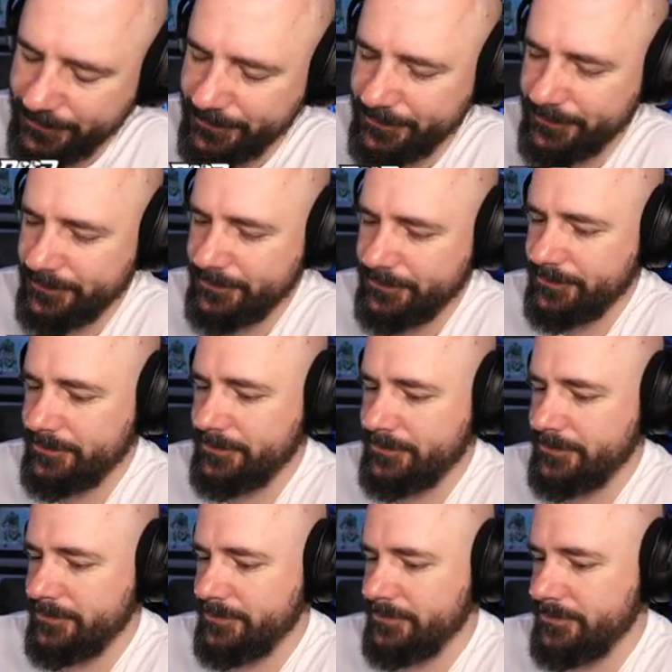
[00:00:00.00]

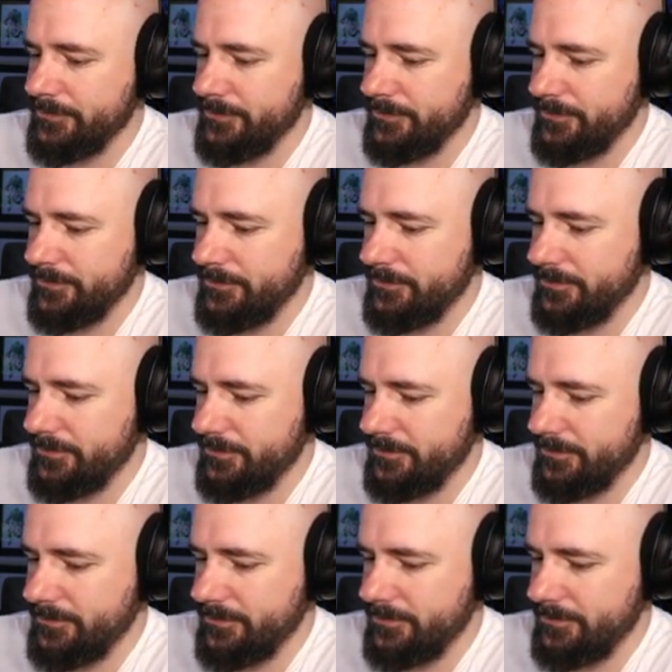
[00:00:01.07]

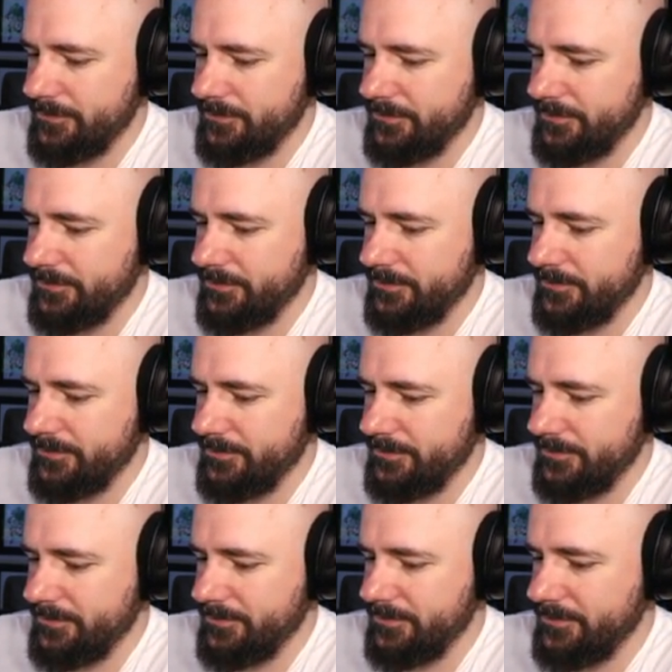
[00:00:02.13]

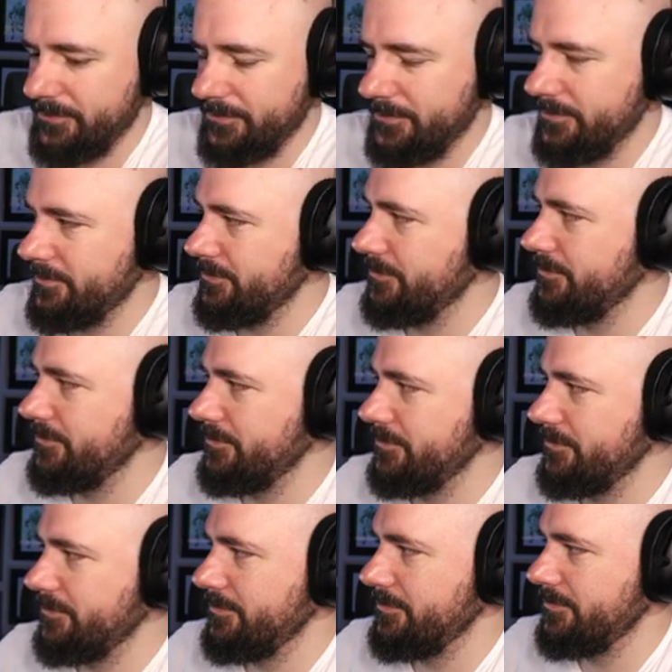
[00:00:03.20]

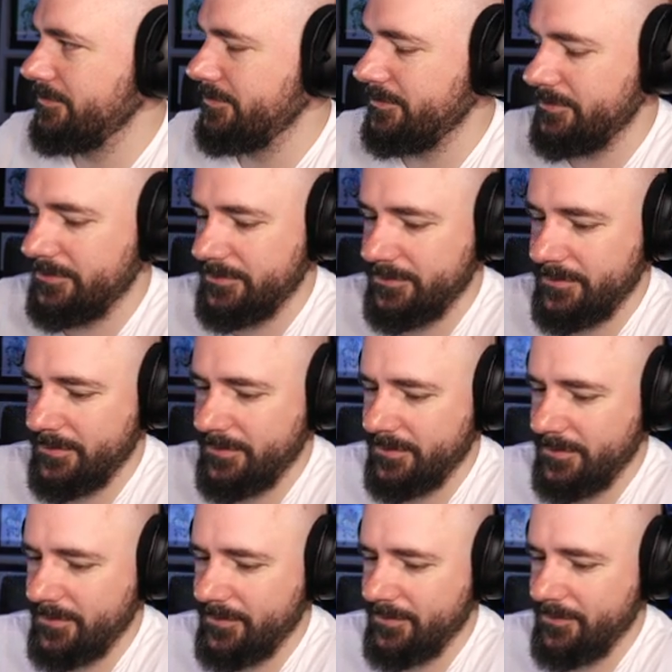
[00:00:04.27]

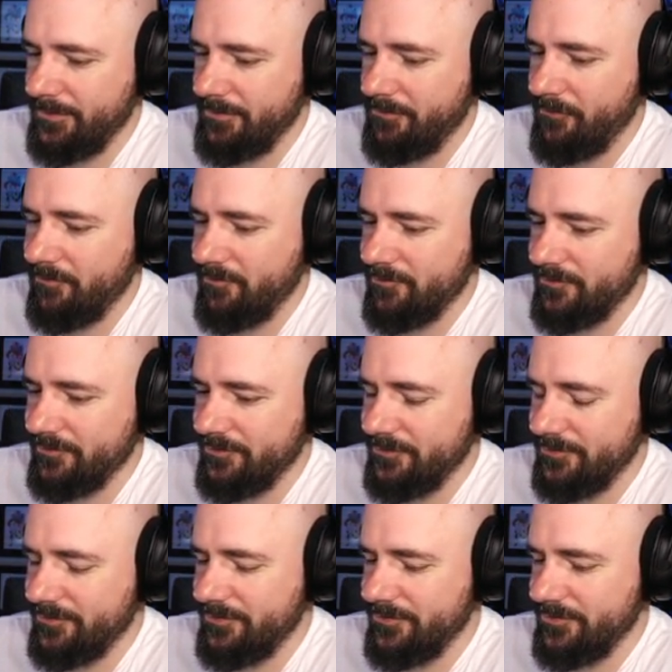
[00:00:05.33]

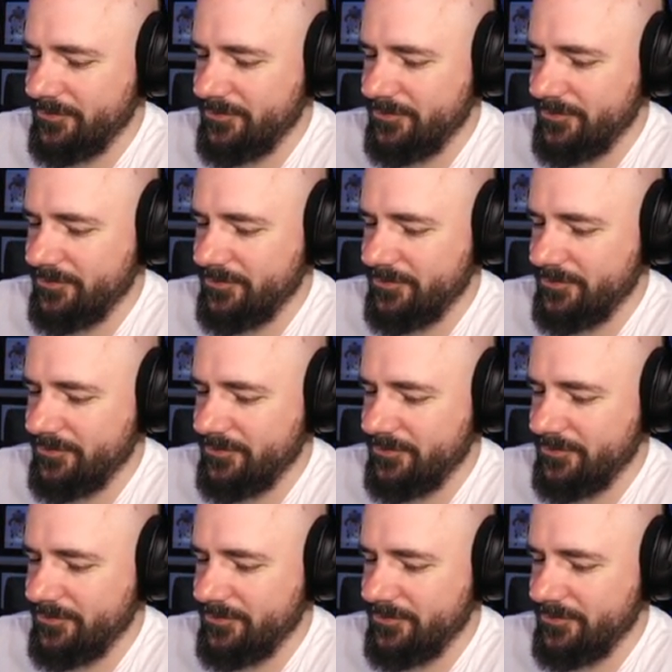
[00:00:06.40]
Nobody speaks.